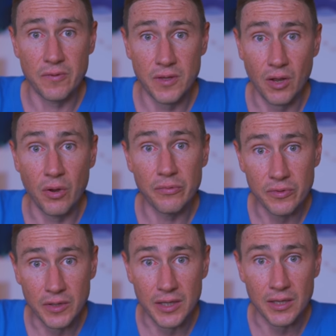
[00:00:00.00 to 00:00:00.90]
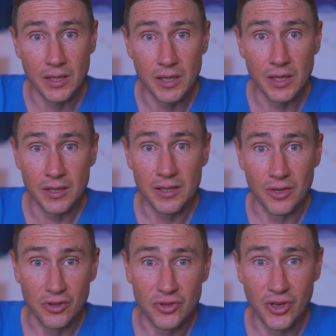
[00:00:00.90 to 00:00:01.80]
And then hopefully, you
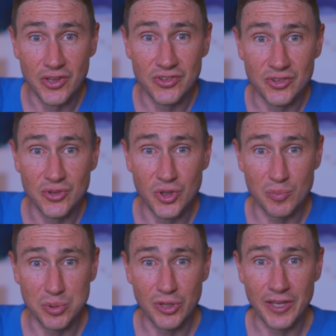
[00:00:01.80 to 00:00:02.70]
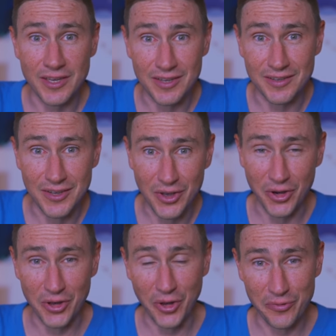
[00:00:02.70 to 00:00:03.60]
know, you guys can do your bullying and
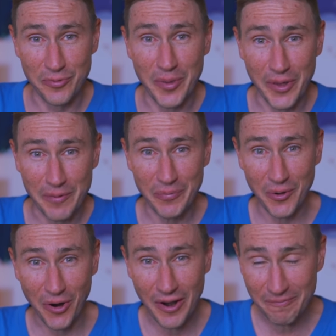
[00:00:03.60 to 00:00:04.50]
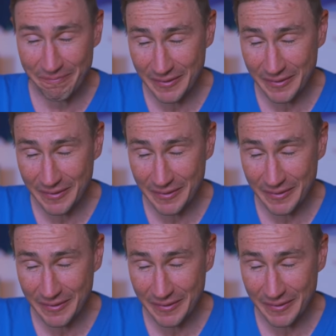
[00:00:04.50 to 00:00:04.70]
kind of go from there. All right.